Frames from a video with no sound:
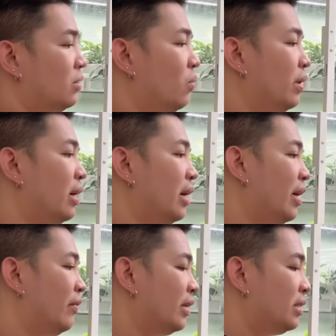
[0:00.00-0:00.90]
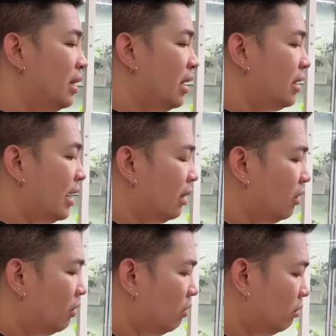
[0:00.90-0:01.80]
Hoya irisaea
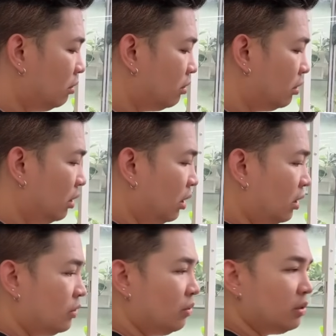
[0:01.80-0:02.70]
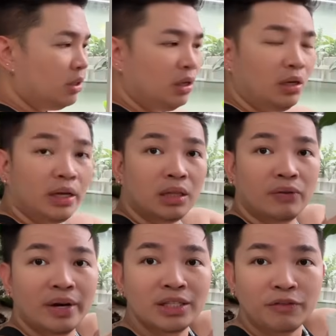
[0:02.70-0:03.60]
yellow. So see, like the
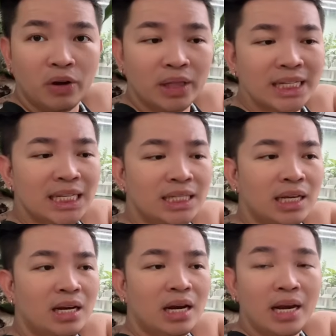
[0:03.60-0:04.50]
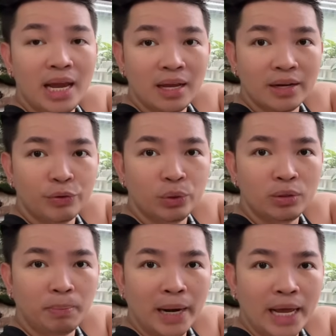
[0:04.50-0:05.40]
reservoir, this is in a naked root
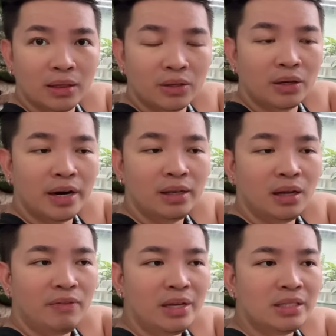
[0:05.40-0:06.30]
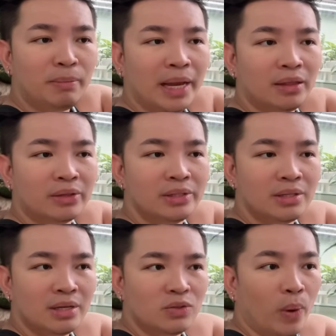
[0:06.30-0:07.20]
planter. I love these planters
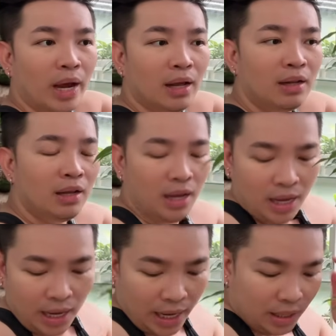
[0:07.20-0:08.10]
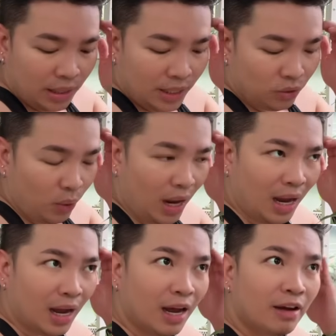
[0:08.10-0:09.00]
as well. And they do
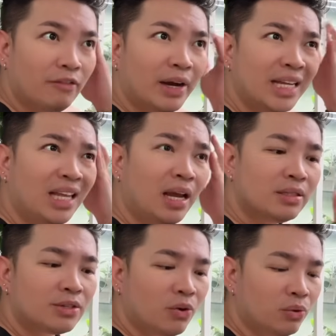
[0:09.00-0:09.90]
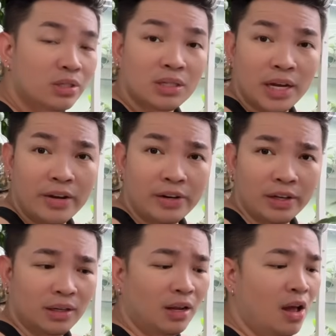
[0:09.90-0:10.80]
have, I think it's code
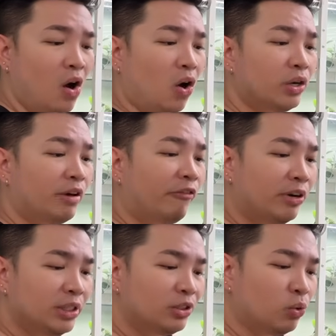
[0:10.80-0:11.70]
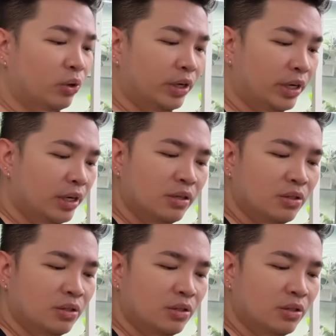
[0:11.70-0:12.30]
Cyril on your first order.